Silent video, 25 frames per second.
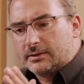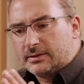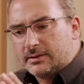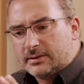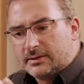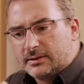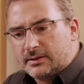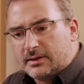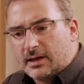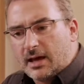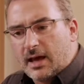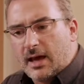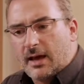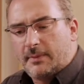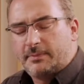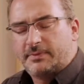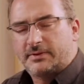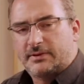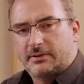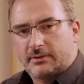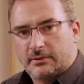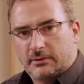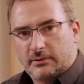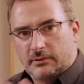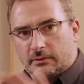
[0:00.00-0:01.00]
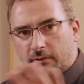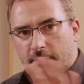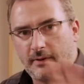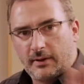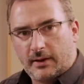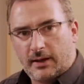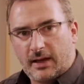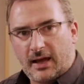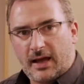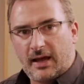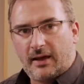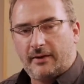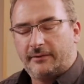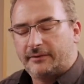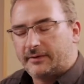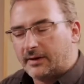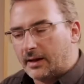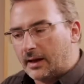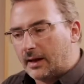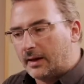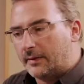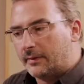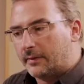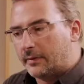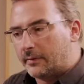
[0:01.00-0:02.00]
steps to the left
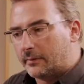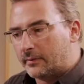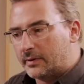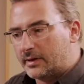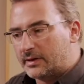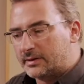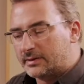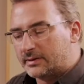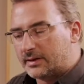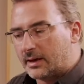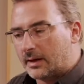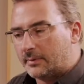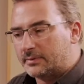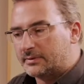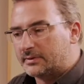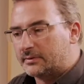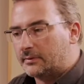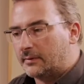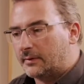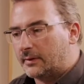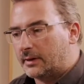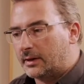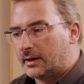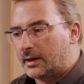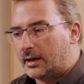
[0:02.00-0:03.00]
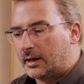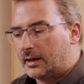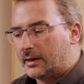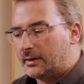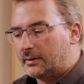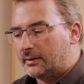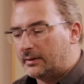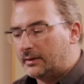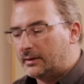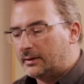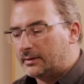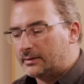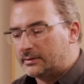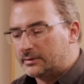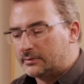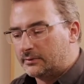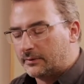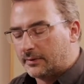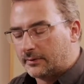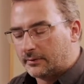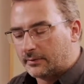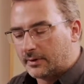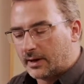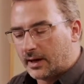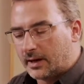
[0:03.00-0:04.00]
and 3 steps to
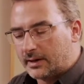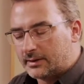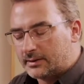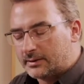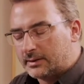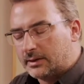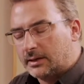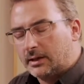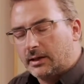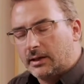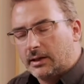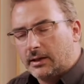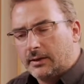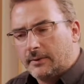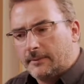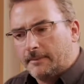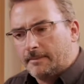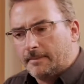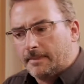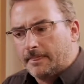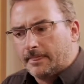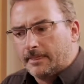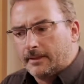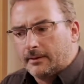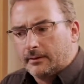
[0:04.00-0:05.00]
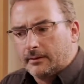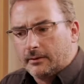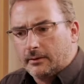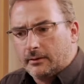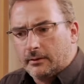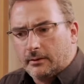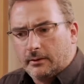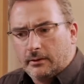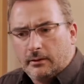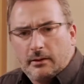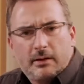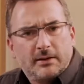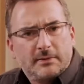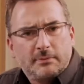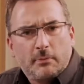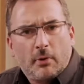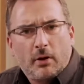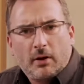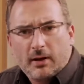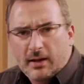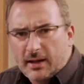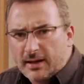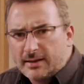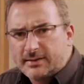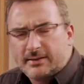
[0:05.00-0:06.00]
the right is
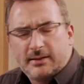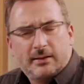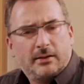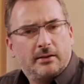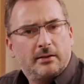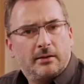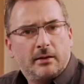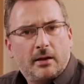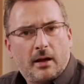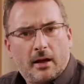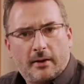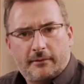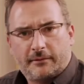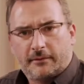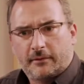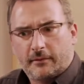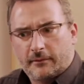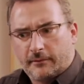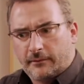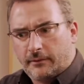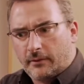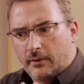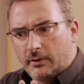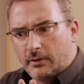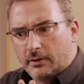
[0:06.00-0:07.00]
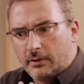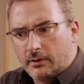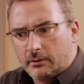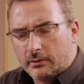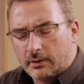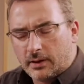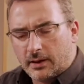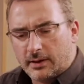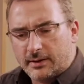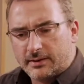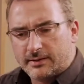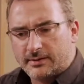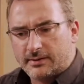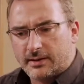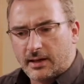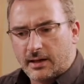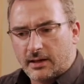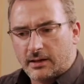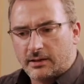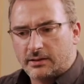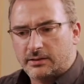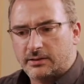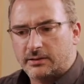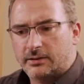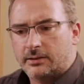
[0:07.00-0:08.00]
more or less enough for a
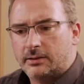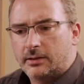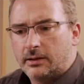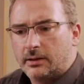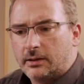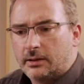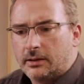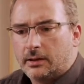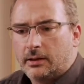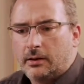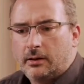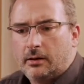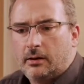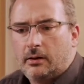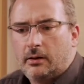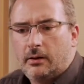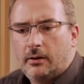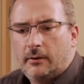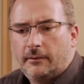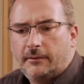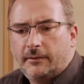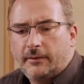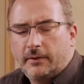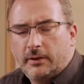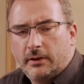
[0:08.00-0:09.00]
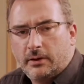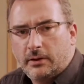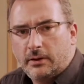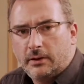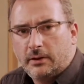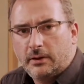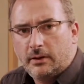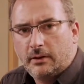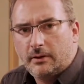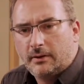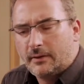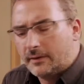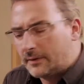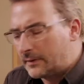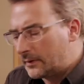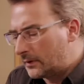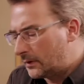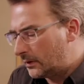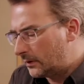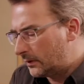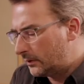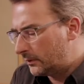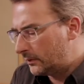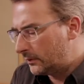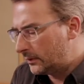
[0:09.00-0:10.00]
localization of the
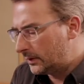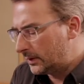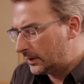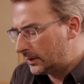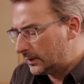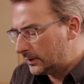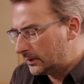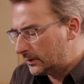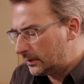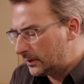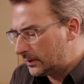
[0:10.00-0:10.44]
whole